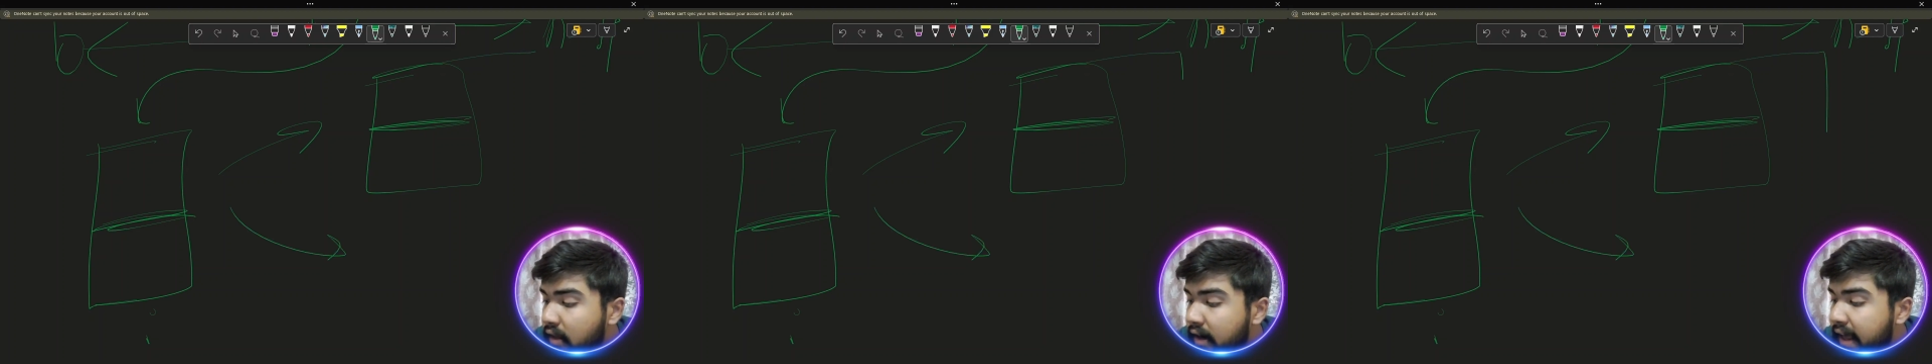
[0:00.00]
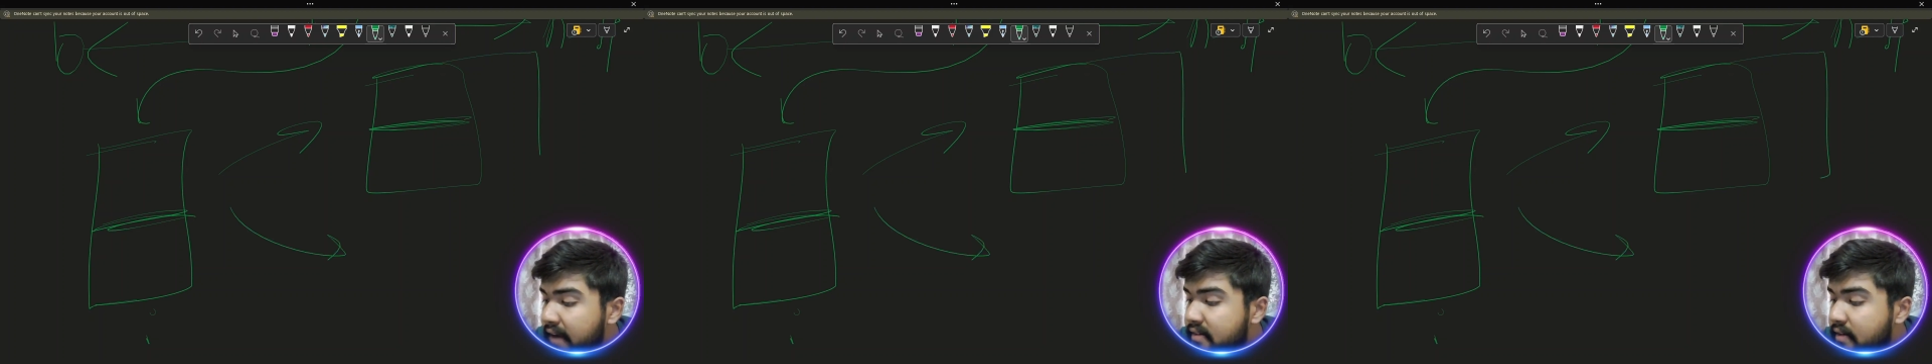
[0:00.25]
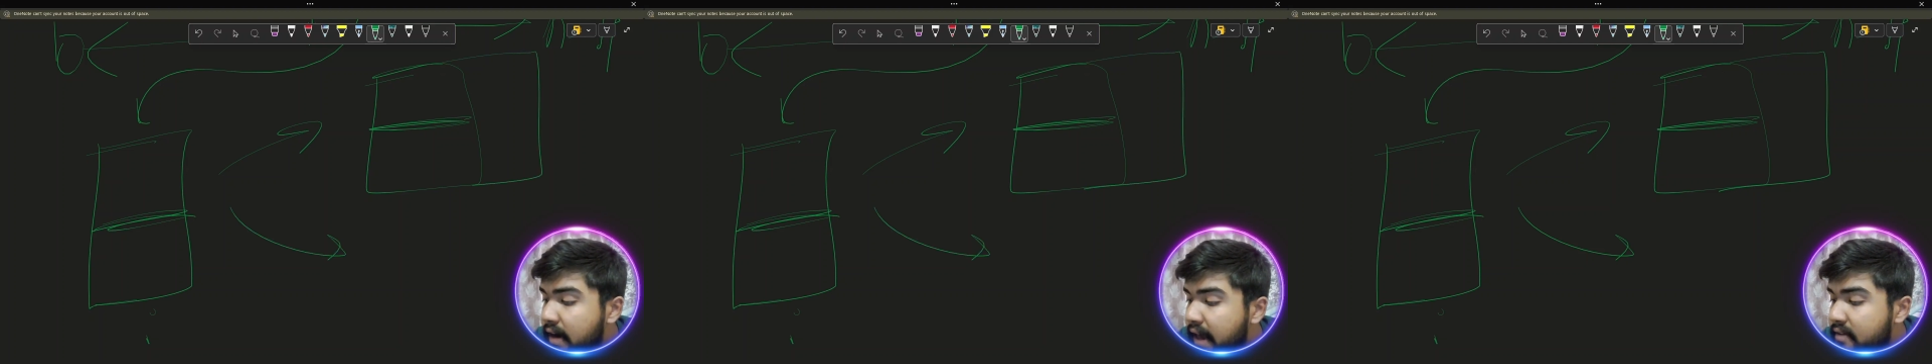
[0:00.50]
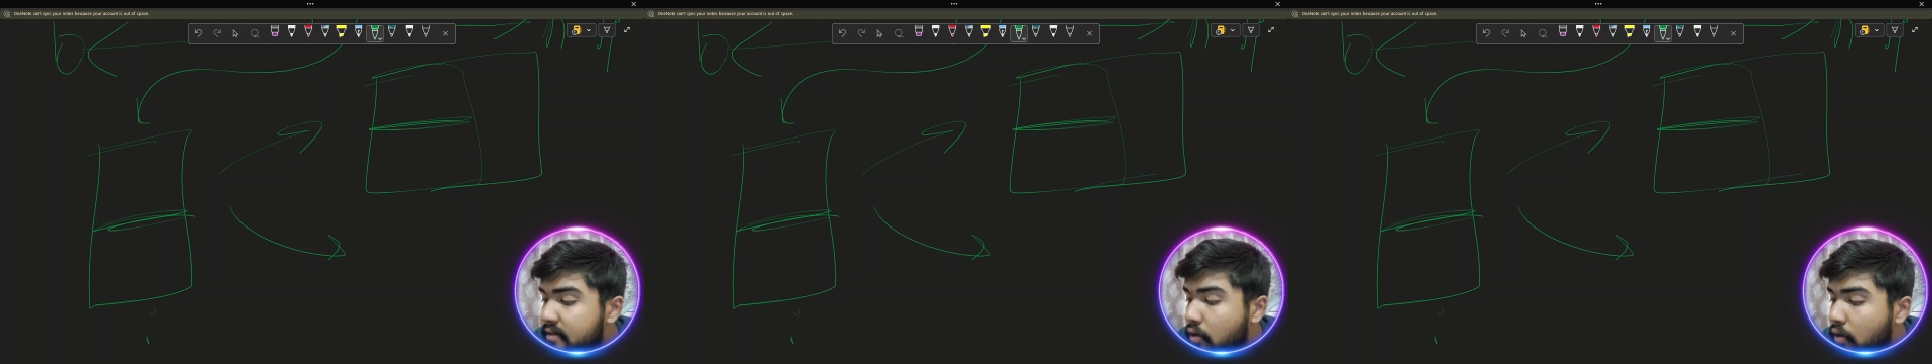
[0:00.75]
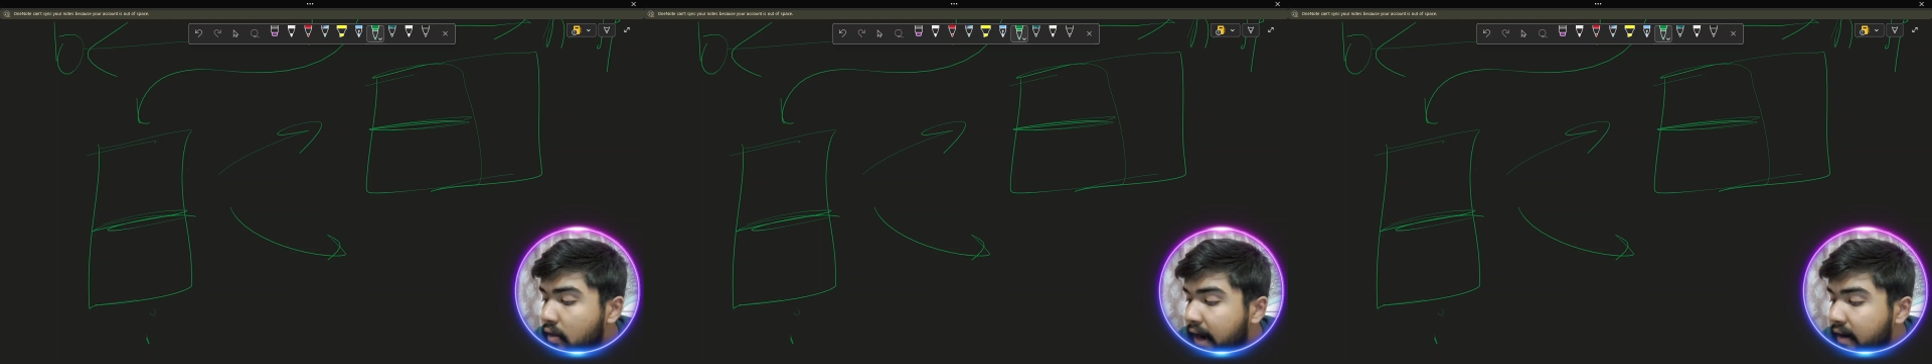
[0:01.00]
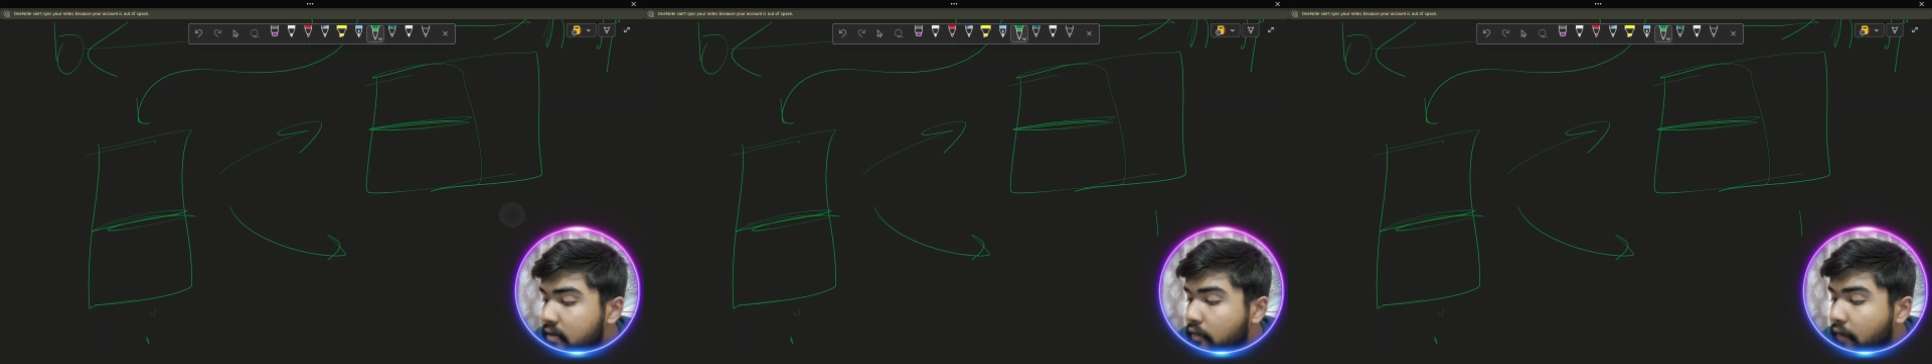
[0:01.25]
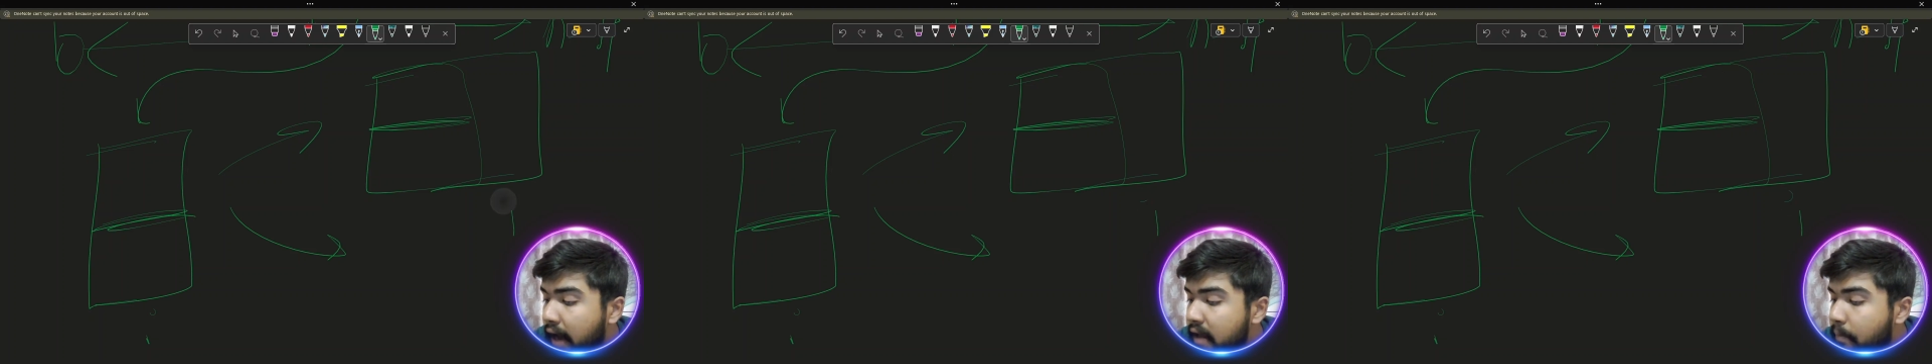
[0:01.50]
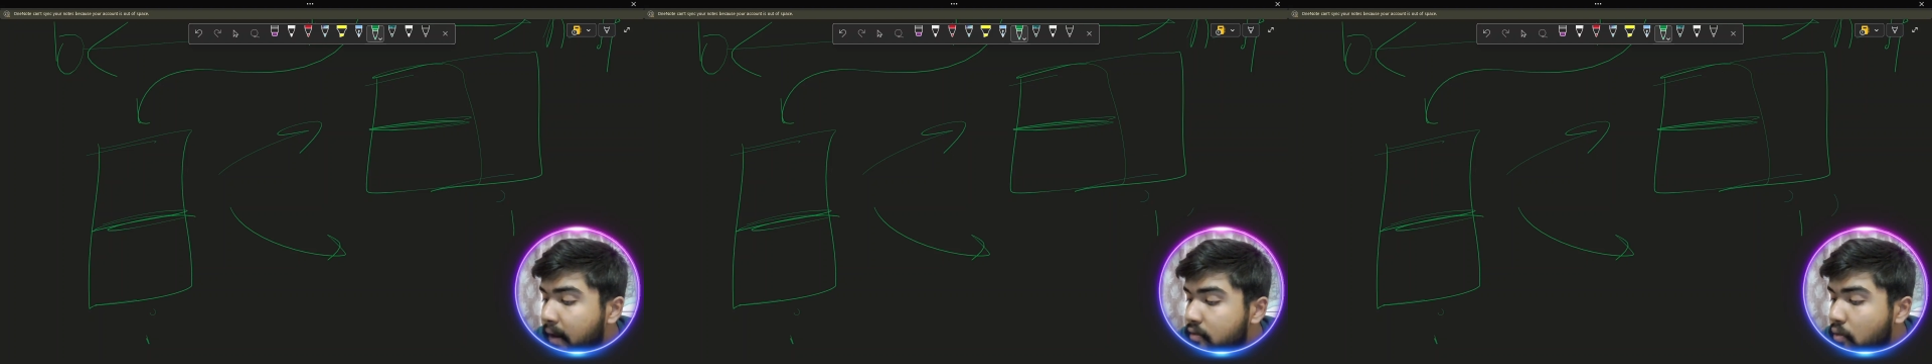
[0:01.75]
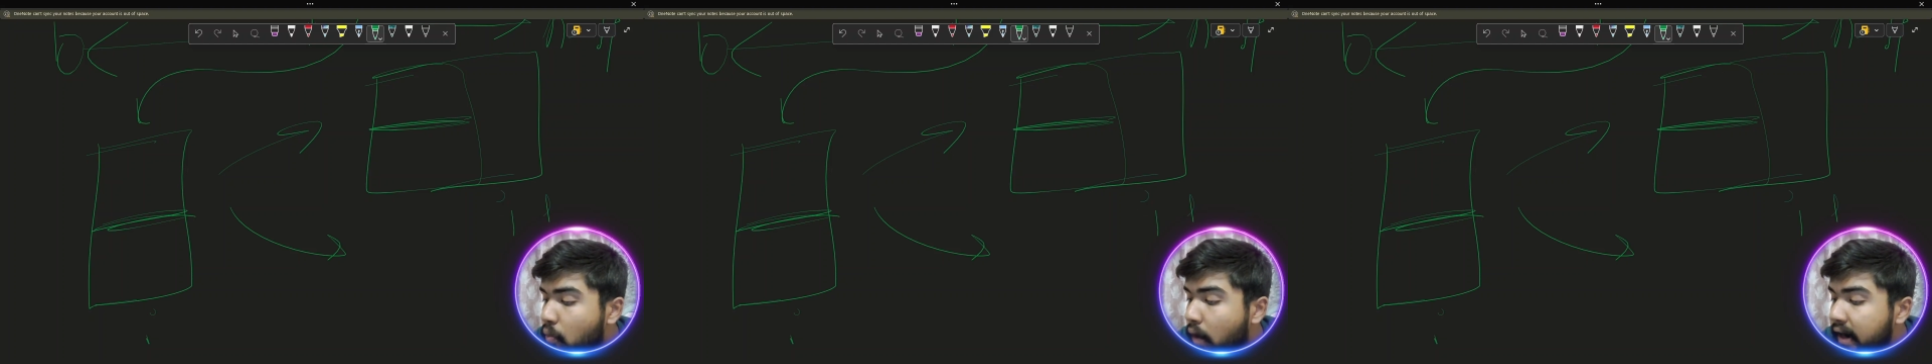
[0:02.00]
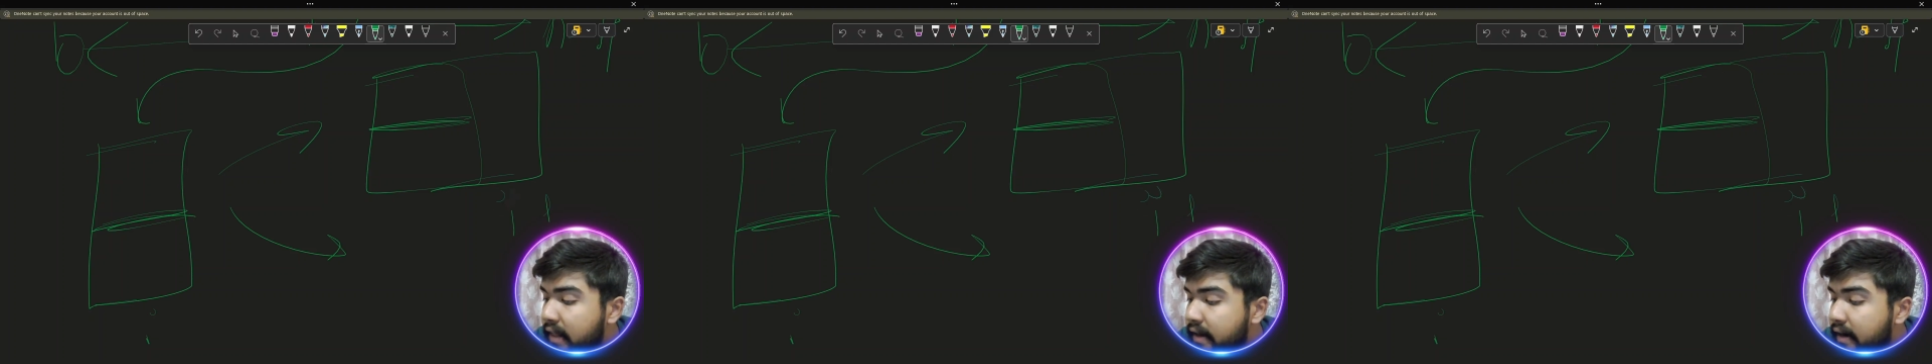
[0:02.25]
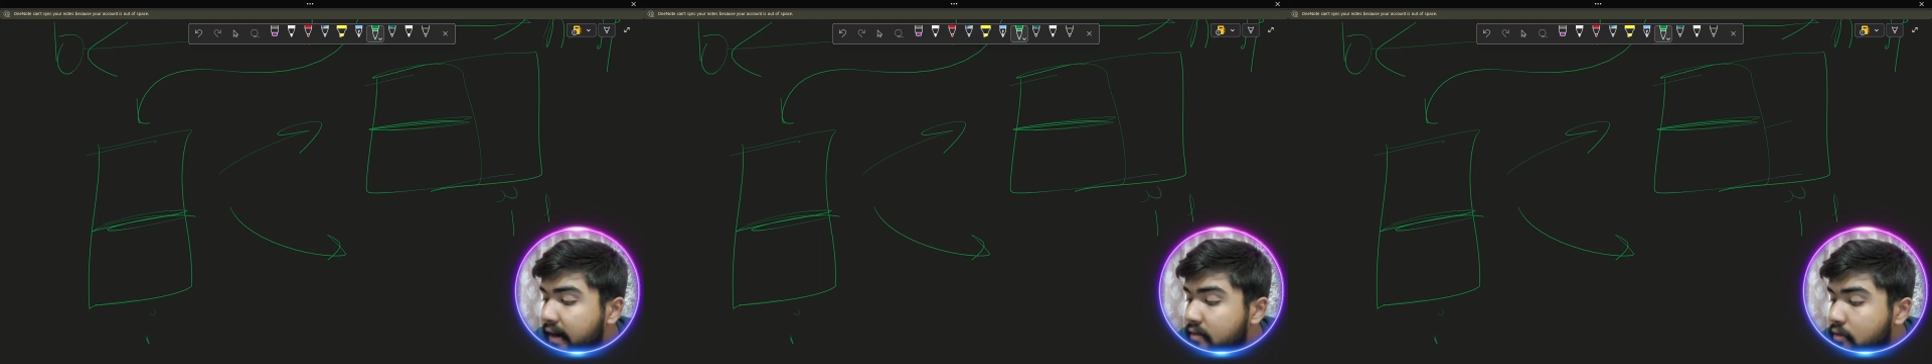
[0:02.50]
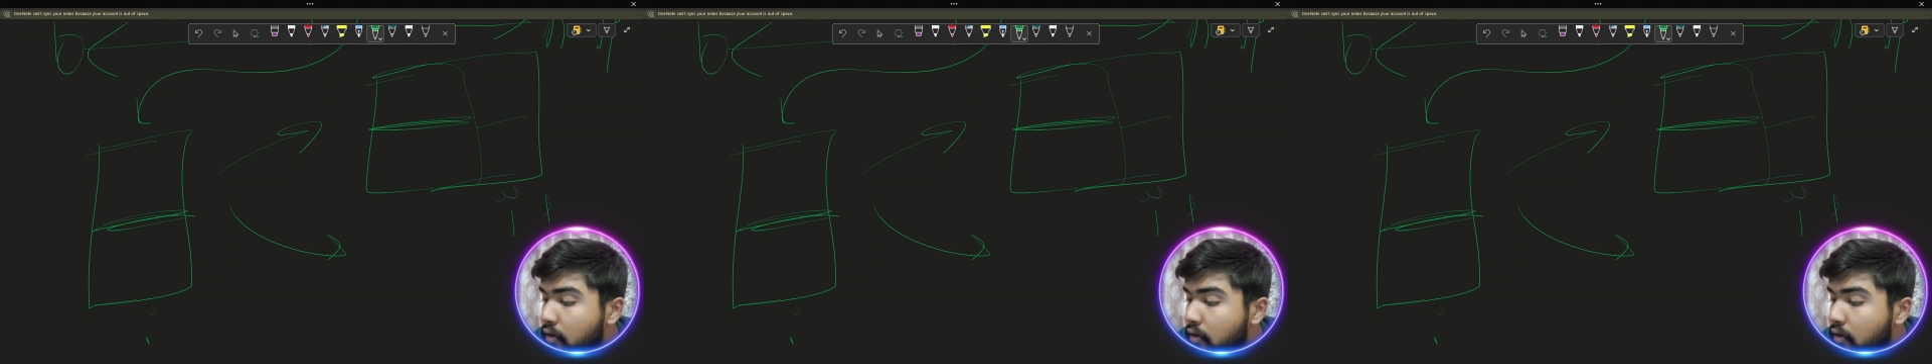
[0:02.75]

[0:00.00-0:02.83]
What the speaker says: next go, that is of I plus 1th index,